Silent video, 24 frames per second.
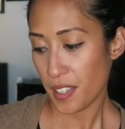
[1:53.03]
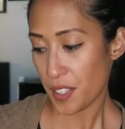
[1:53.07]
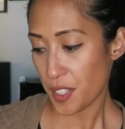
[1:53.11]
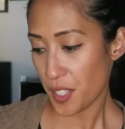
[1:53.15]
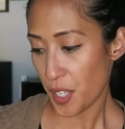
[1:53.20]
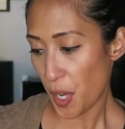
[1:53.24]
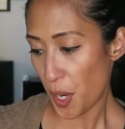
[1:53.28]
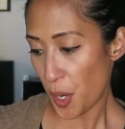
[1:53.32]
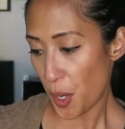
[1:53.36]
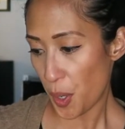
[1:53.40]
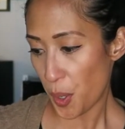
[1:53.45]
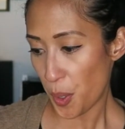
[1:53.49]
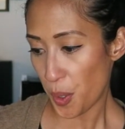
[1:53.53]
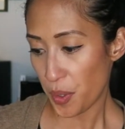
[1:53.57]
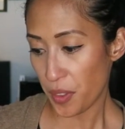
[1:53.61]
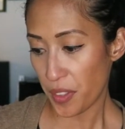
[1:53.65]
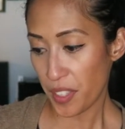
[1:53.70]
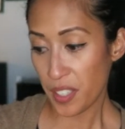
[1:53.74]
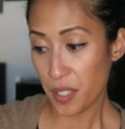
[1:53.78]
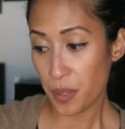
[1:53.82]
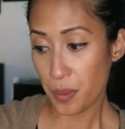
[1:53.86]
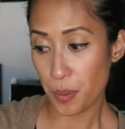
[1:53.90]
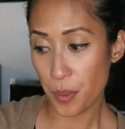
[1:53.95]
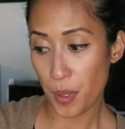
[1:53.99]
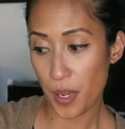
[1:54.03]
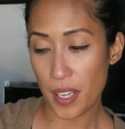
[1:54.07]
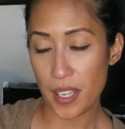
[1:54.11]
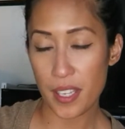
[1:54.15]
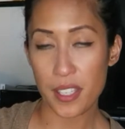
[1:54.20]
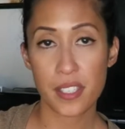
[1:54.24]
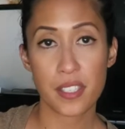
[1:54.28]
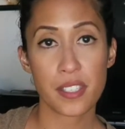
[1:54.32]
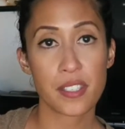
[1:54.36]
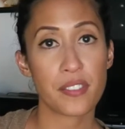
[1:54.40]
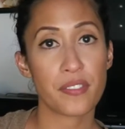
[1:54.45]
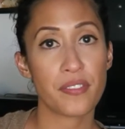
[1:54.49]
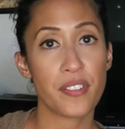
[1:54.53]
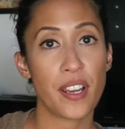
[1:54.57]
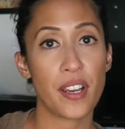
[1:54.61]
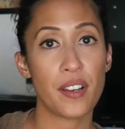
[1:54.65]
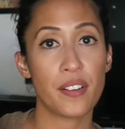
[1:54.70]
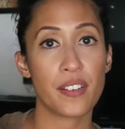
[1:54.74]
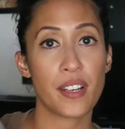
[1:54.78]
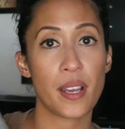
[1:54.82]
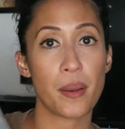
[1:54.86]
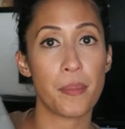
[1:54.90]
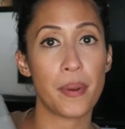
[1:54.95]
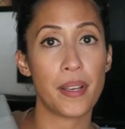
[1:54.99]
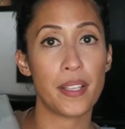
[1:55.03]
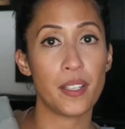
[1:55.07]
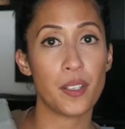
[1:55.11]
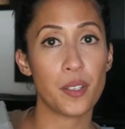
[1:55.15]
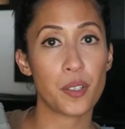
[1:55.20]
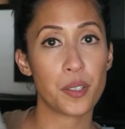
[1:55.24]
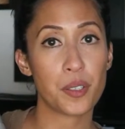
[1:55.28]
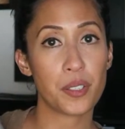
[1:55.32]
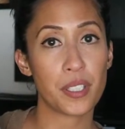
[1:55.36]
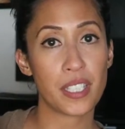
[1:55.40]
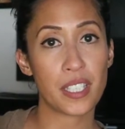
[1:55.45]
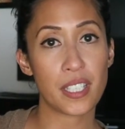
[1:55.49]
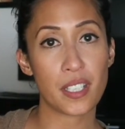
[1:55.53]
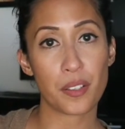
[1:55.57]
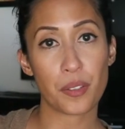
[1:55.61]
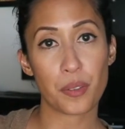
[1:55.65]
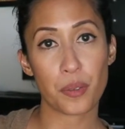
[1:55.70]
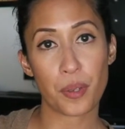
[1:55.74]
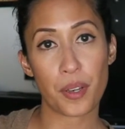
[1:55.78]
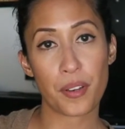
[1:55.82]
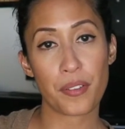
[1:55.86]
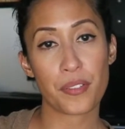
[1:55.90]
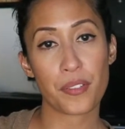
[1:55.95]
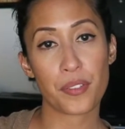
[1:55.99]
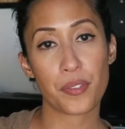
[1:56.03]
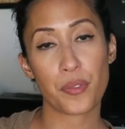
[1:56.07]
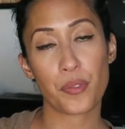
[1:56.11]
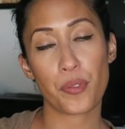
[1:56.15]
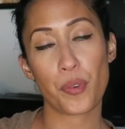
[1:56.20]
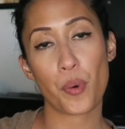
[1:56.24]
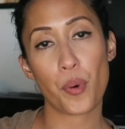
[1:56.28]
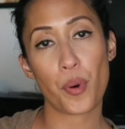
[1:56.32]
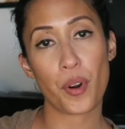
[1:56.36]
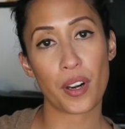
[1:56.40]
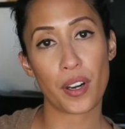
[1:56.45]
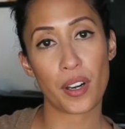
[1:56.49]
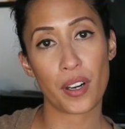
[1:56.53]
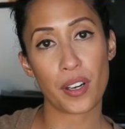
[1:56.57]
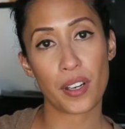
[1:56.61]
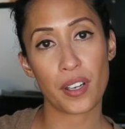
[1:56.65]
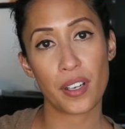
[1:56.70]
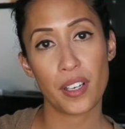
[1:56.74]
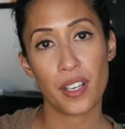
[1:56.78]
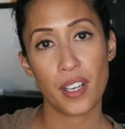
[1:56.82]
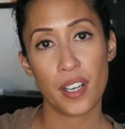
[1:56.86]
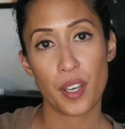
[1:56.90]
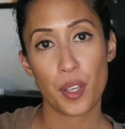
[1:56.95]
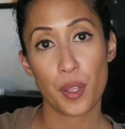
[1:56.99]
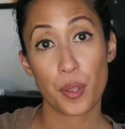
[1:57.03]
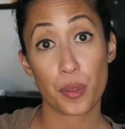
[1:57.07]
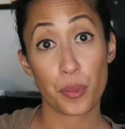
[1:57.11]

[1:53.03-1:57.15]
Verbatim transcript: So this was found at my local Eco Thrift for